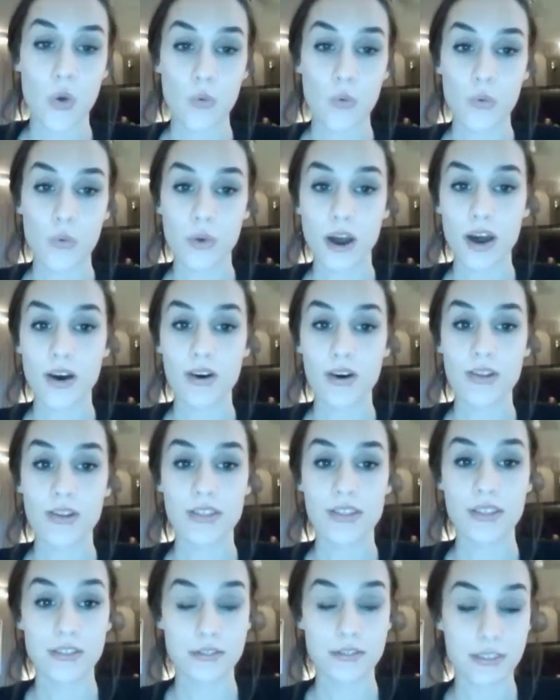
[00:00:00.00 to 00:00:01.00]
Well,
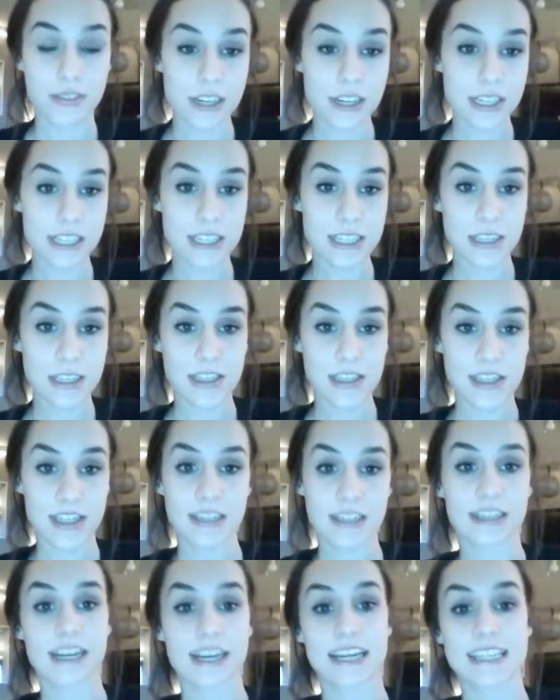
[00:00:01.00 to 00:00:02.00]
the first
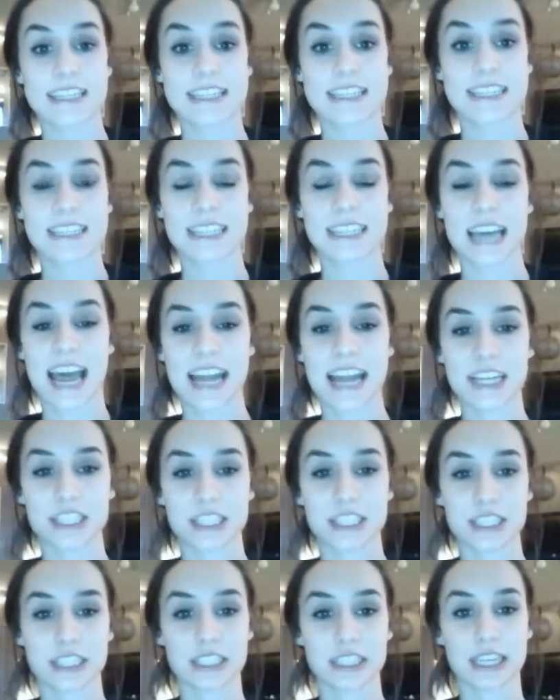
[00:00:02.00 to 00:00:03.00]
theorist to
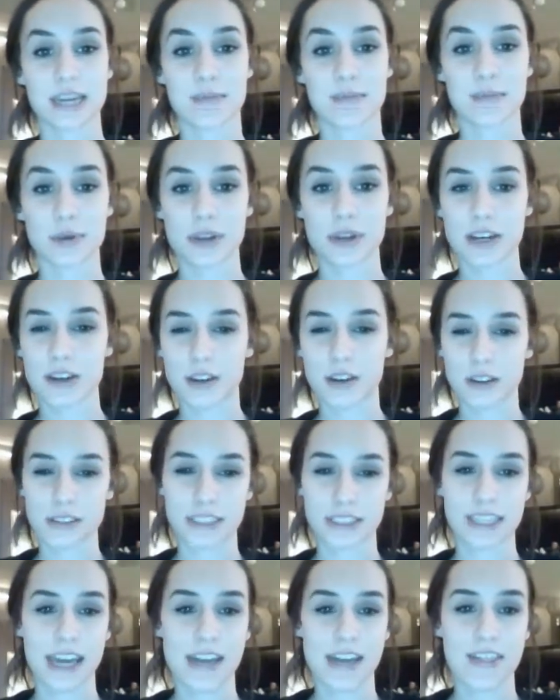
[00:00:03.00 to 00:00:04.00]
actually put it all
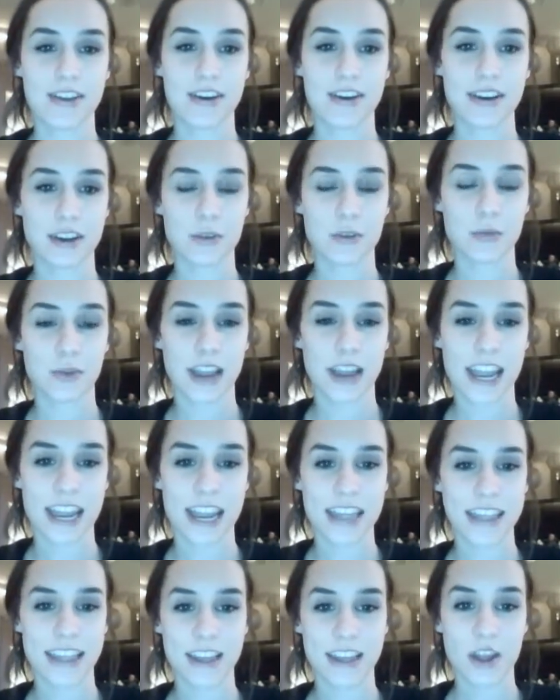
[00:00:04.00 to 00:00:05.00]
together in a way
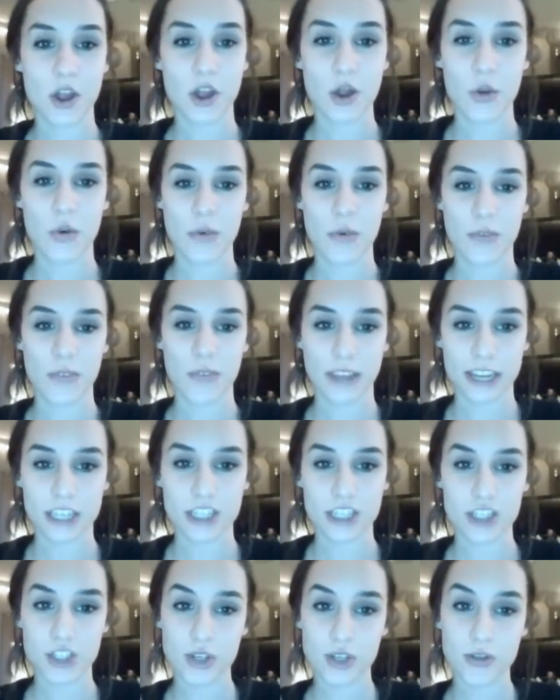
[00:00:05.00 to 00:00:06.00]
that reflects true